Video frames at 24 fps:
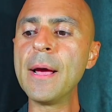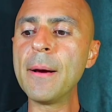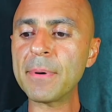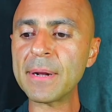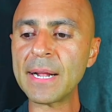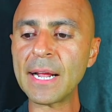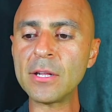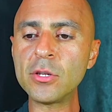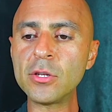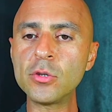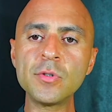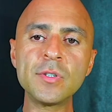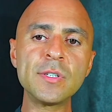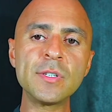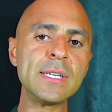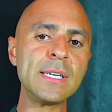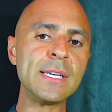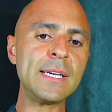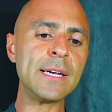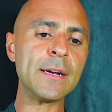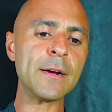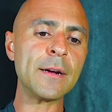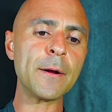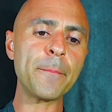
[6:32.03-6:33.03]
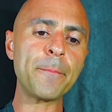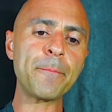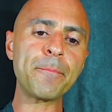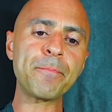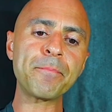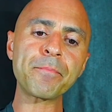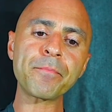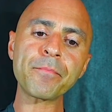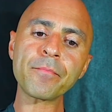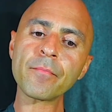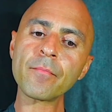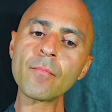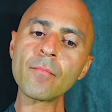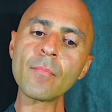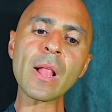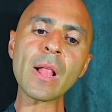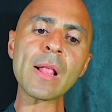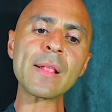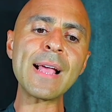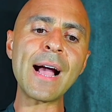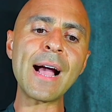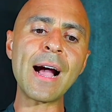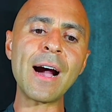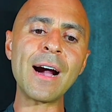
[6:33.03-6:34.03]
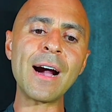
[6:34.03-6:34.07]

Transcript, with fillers: But I do see here, that